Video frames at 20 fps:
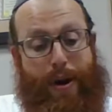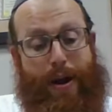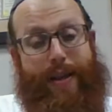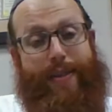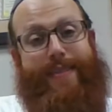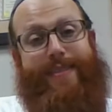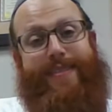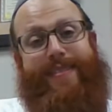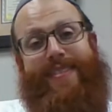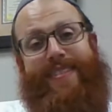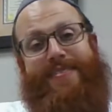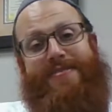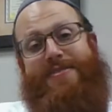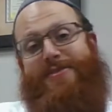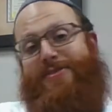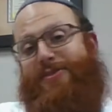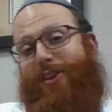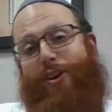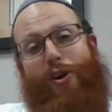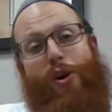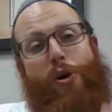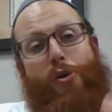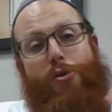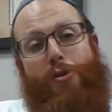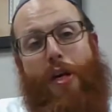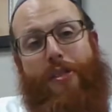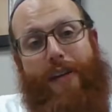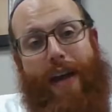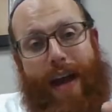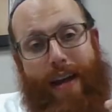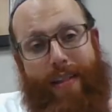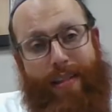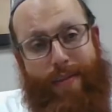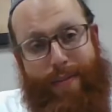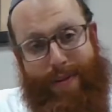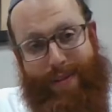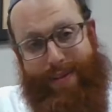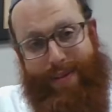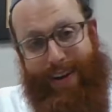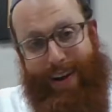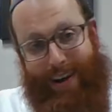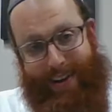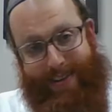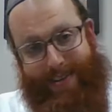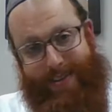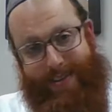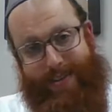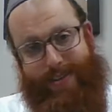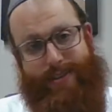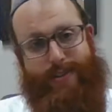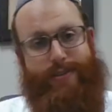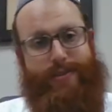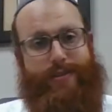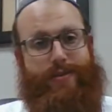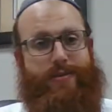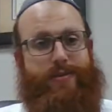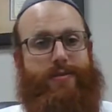But there's a whole other element to us.